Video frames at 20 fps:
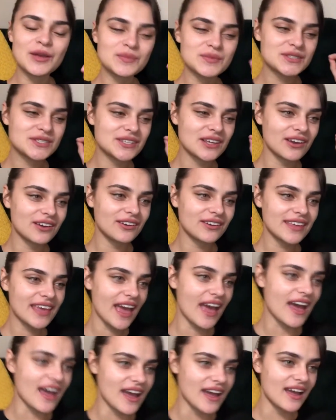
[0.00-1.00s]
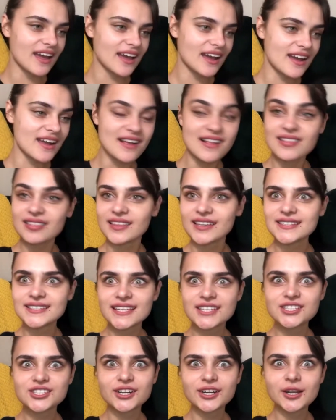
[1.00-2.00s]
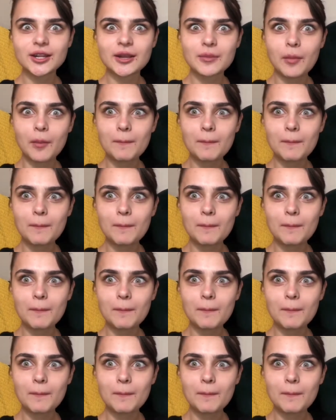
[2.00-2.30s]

So yeah, let's get started